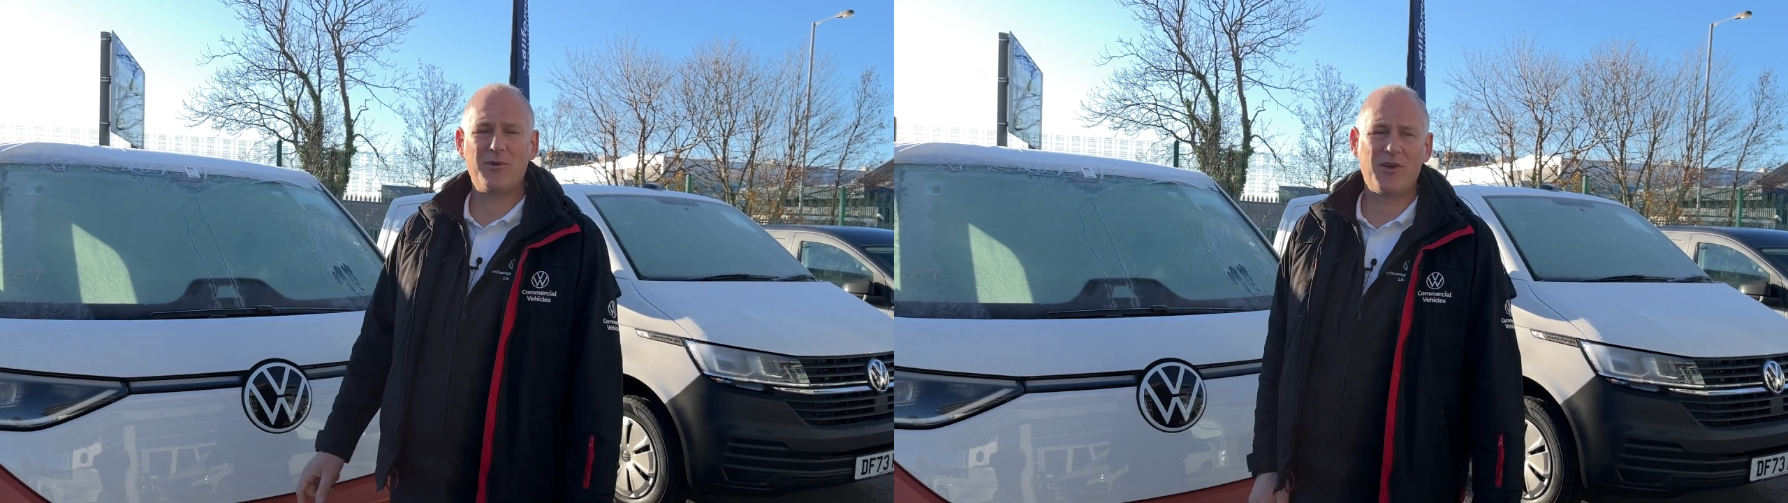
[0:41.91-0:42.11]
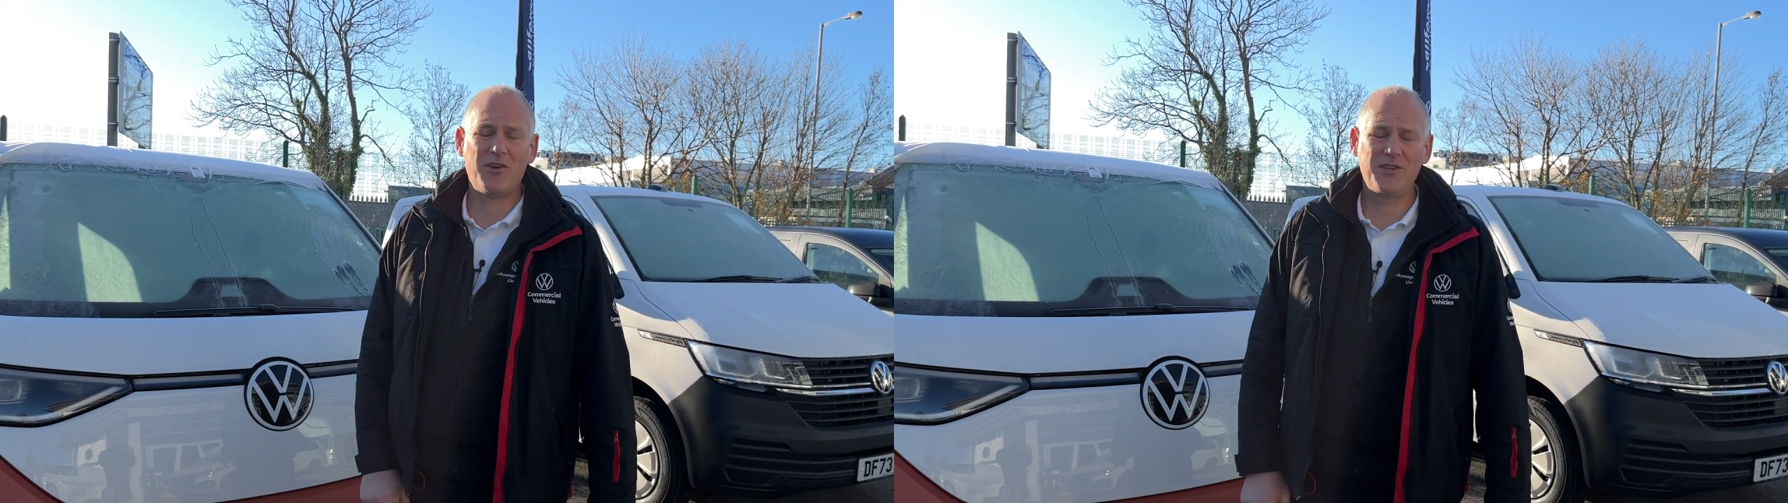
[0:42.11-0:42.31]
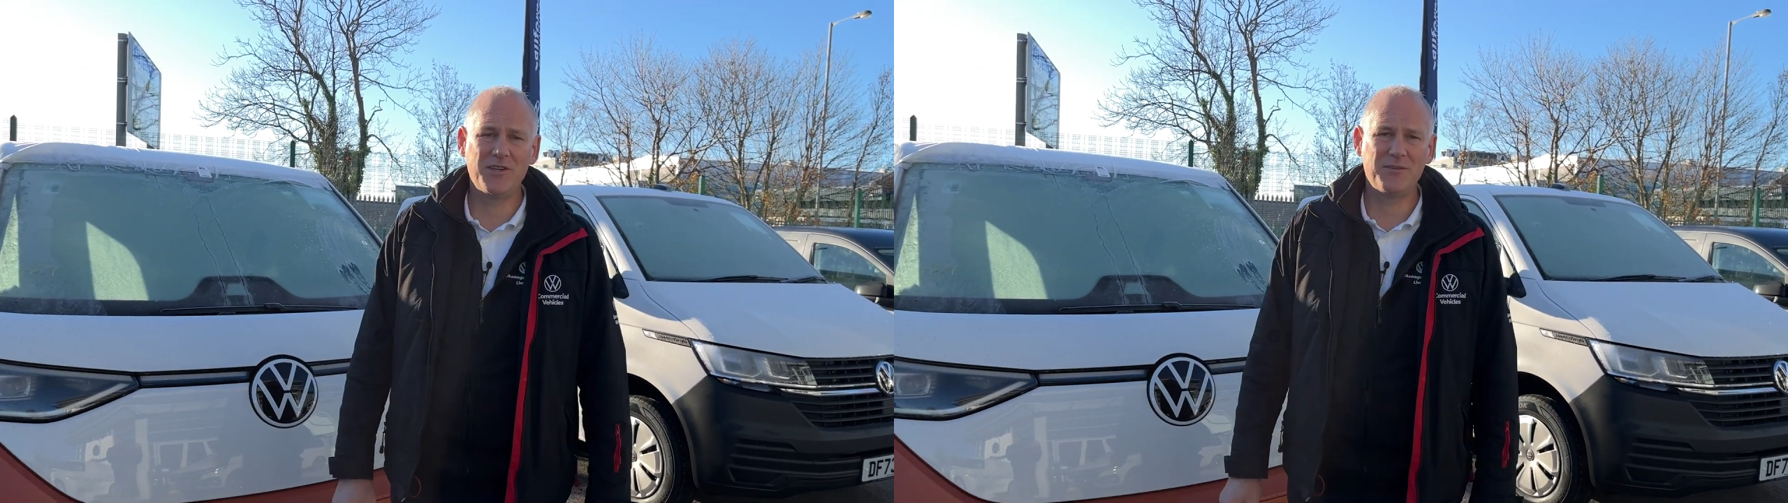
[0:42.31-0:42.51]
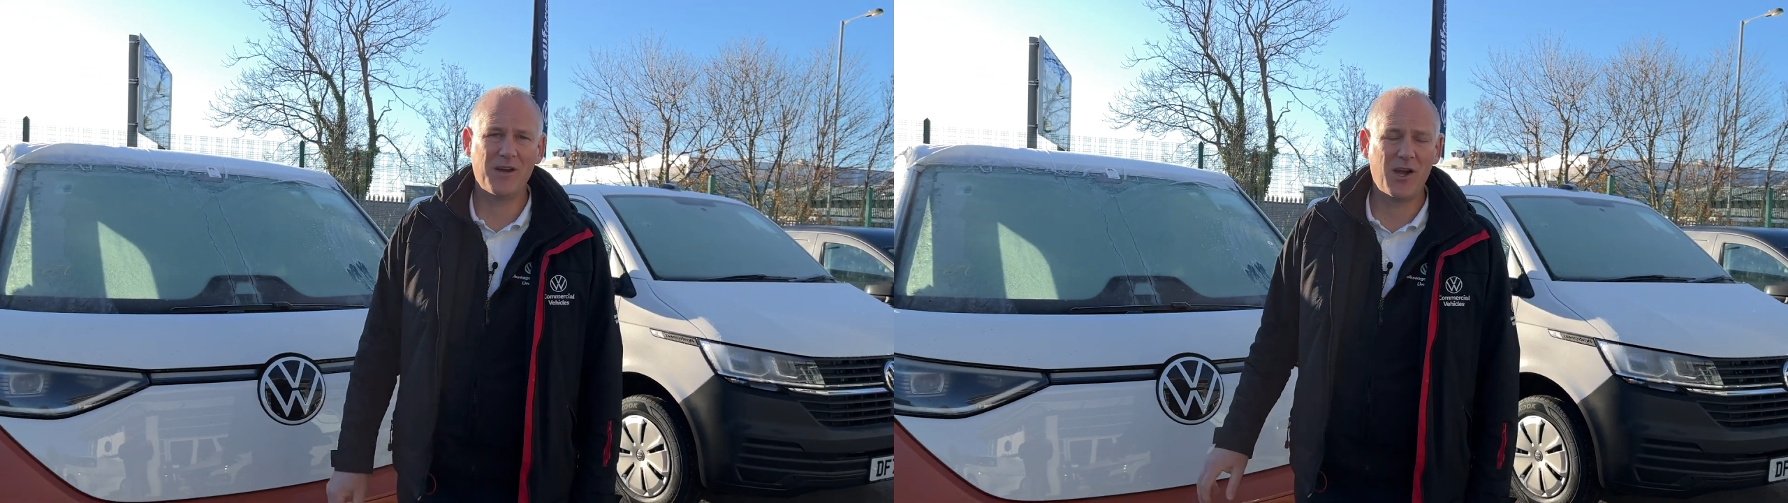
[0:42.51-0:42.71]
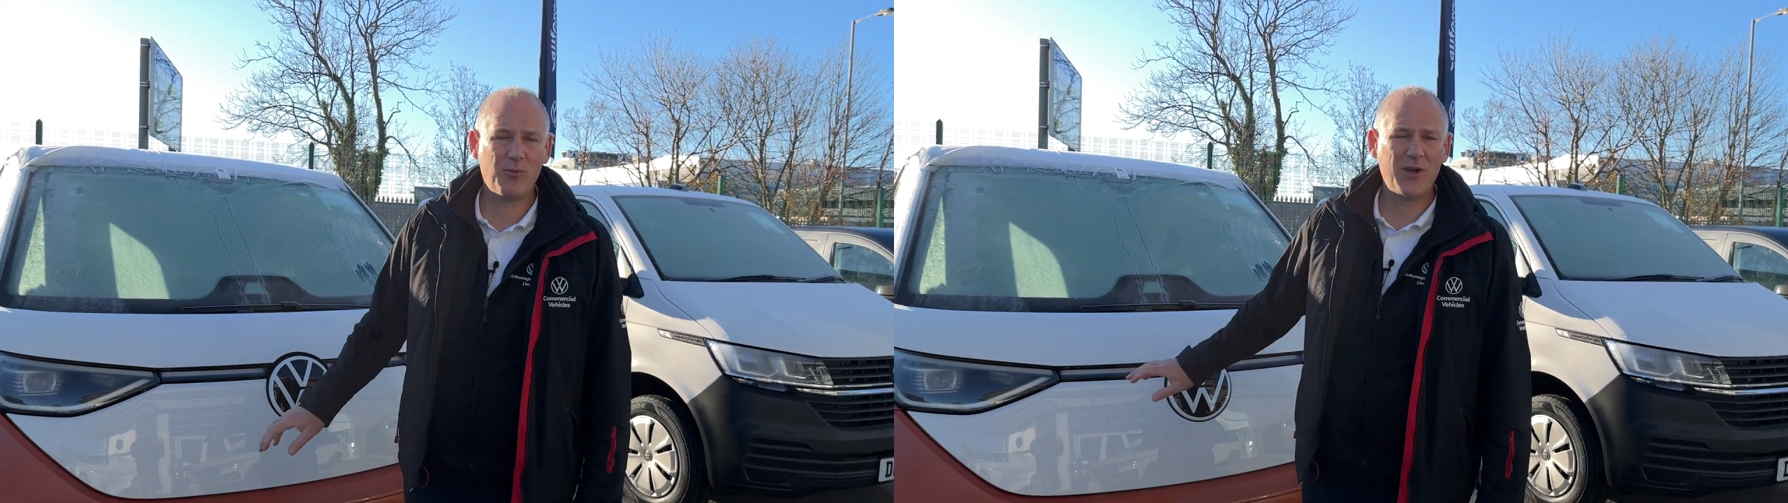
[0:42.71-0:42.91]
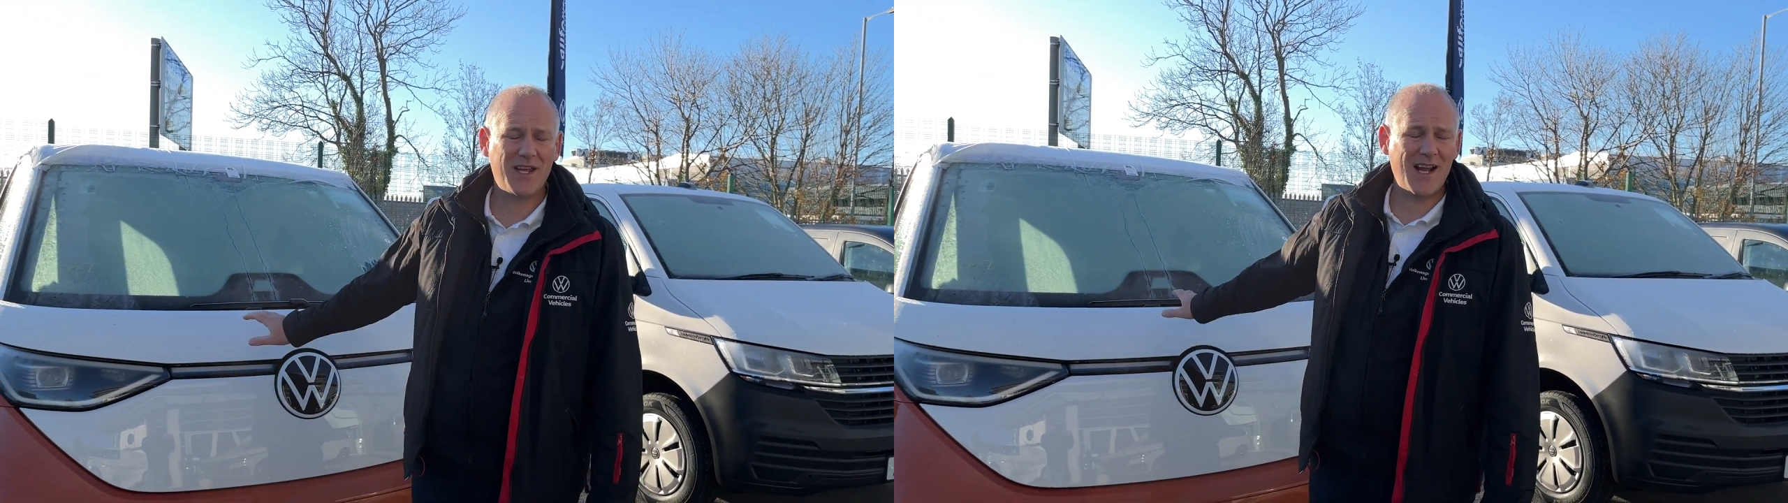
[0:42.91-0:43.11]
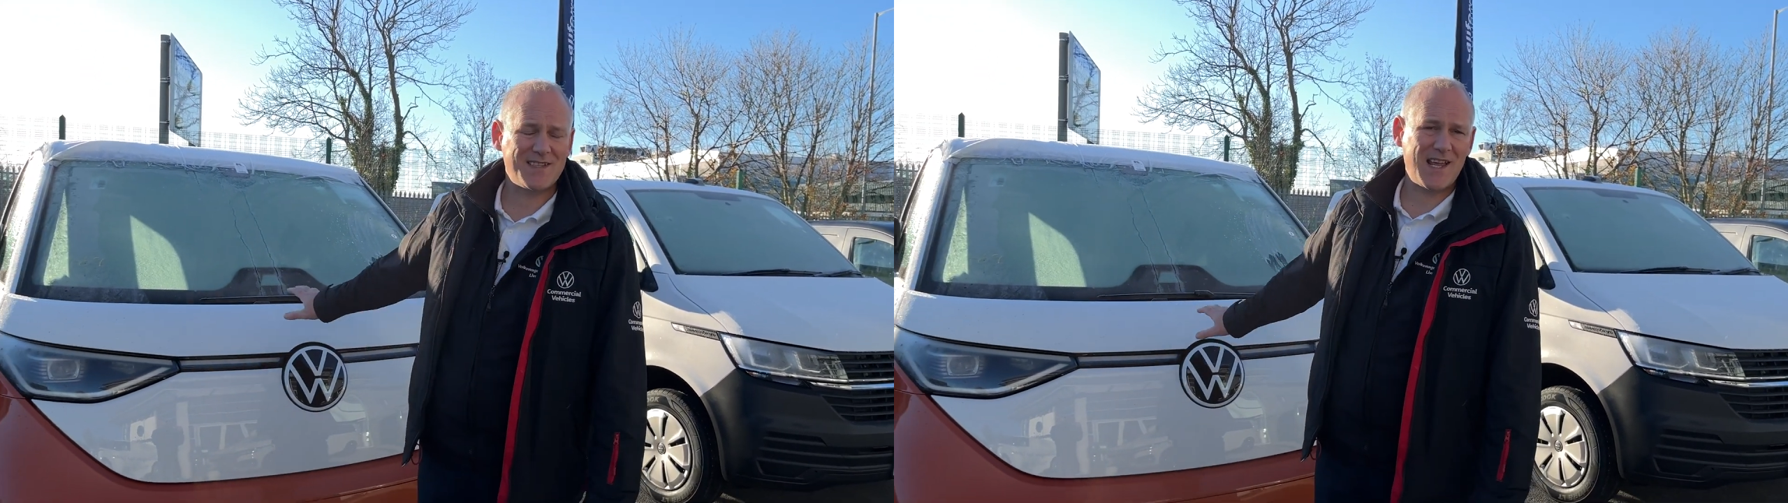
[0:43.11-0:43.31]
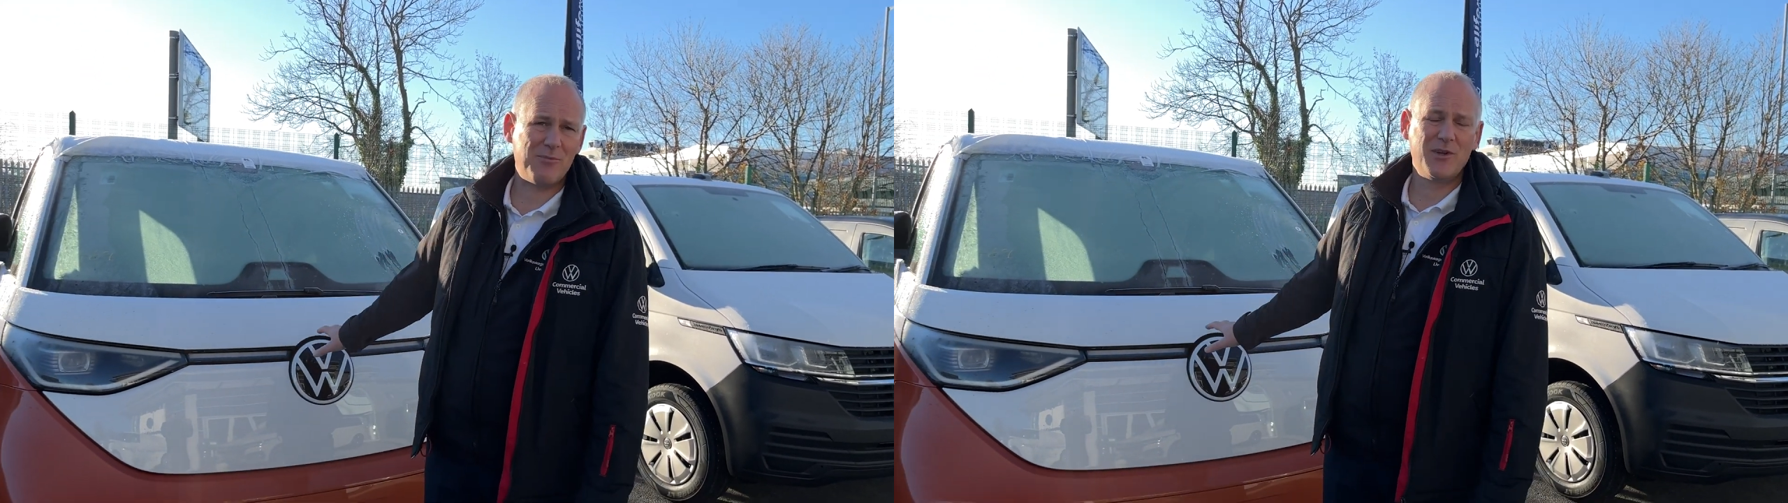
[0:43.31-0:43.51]
on your WeConnect
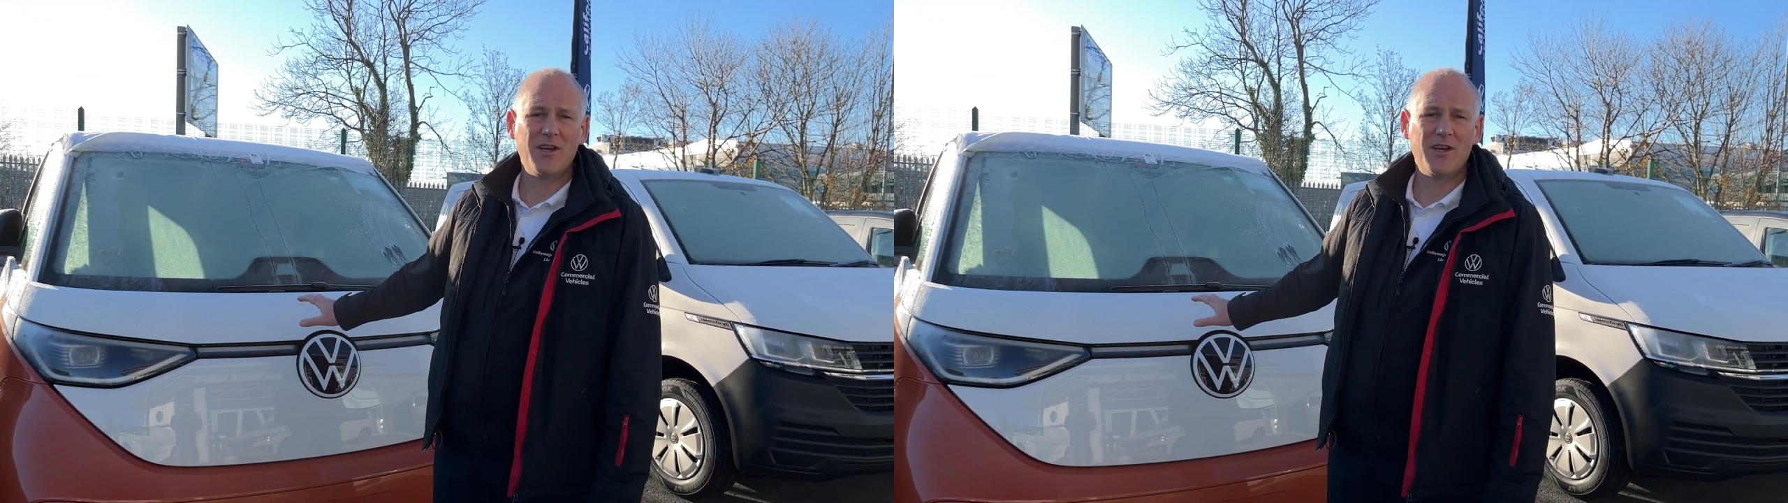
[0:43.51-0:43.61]
app,